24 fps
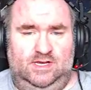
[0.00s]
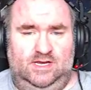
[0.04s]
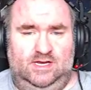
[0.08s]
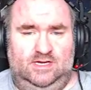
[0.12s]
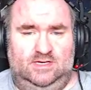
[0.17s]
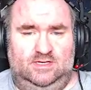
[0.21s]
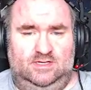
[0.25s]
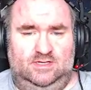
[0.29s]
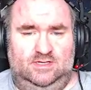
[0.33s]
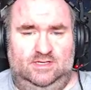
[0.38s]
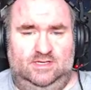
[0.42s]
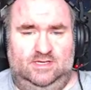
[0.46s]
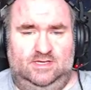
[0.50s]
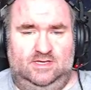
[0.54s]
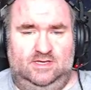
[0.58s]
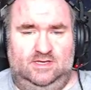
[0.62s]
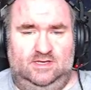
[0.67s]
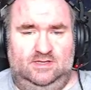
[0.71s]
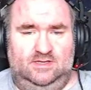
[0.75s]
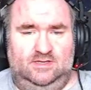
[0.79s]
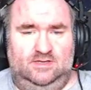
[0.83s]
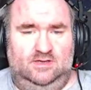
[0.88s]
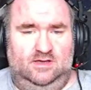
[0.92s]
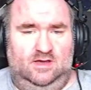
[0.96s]
and click
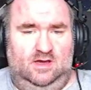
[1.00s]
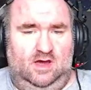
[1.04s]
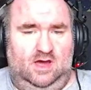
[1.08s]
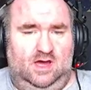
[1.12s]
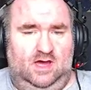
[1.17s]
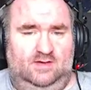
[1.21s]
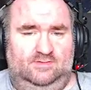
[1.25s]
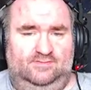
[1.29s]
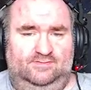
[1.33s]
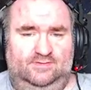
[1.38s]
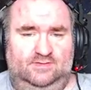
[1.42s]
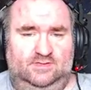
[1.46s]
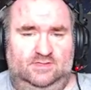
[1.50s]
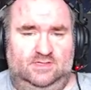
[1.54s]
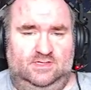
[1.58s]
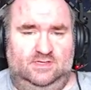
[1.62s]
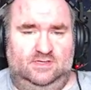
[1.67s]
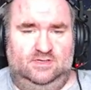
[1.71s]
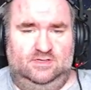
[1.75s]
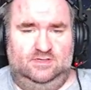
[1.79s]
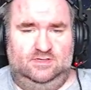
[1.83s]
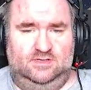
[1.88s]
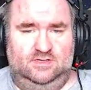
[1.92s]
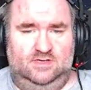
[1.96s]
off
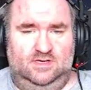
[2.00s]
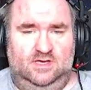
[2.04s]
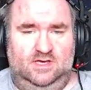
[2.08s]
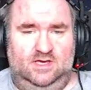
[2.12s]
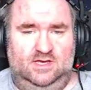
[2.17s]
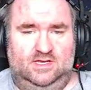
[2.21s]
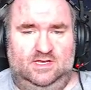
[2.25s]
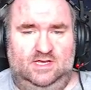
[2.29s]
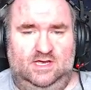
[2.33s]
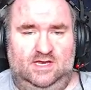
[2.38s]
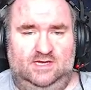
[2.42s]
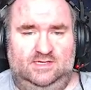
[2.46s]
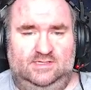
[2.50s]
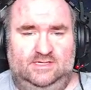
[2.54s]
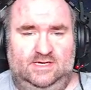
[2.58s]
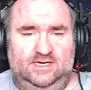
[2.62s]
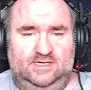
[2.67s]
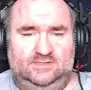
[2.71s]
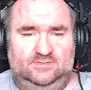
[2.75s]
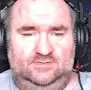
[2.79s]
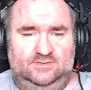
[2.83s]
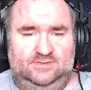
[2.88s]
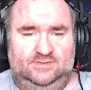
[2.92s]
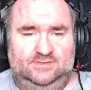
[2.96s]

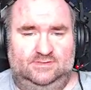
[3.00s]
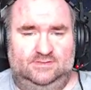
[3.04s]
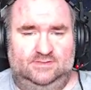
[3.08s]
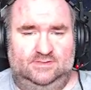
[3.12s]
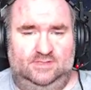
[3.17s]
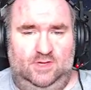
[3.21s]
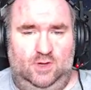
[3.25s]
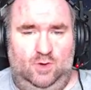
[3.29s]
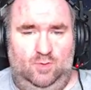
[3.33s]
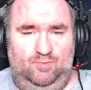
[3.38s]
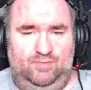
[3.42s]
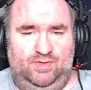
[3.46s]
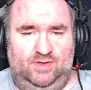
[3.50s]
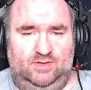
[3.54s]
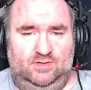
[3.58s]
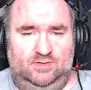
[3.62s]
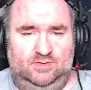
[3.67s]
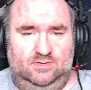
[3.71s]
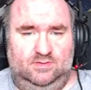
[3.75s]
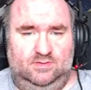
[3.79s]
contact with slope.